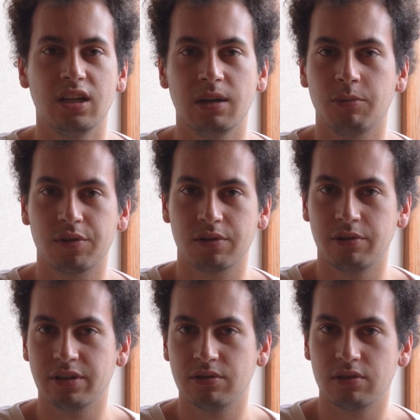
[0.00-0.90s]
And I'm also
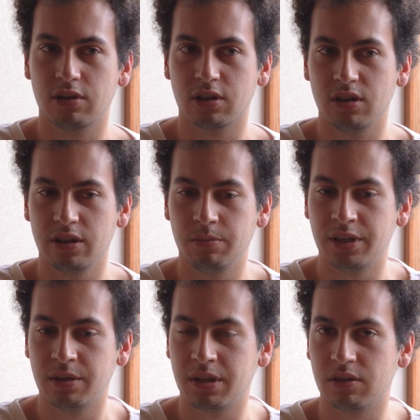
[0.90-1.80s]
going to talk a little
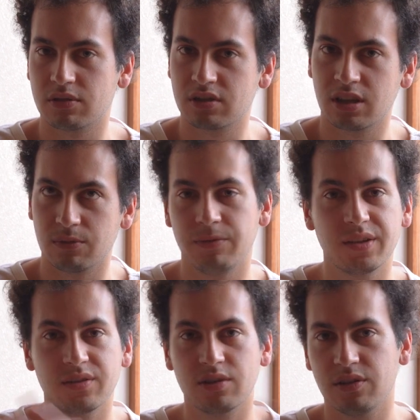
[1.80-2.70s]
bit about kind of
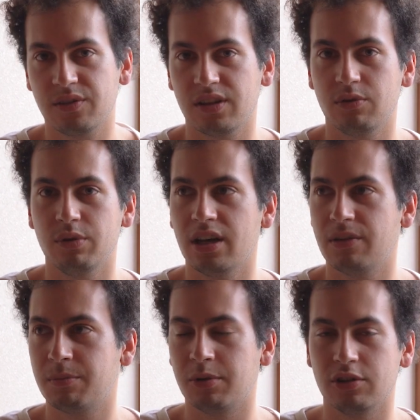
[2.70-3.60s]
fixed costs that we
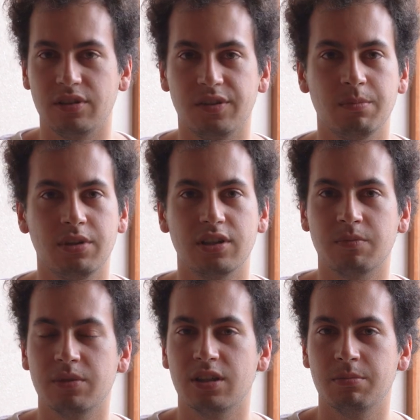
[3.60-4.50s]
have, about this
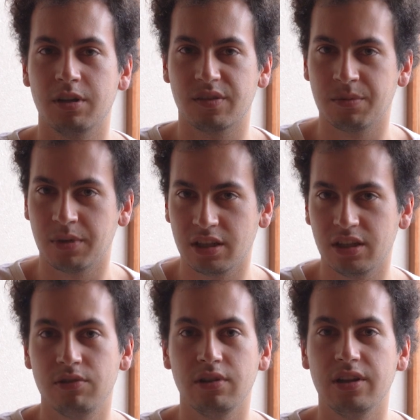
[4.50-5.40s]
apartment, about some other
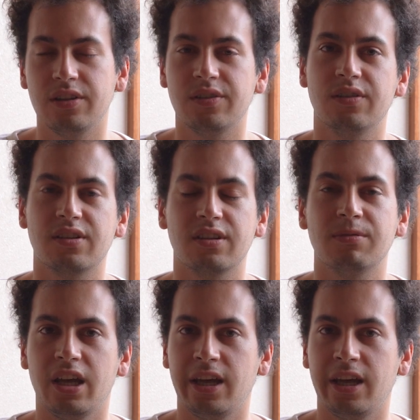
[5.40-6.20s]
utilities and stuff,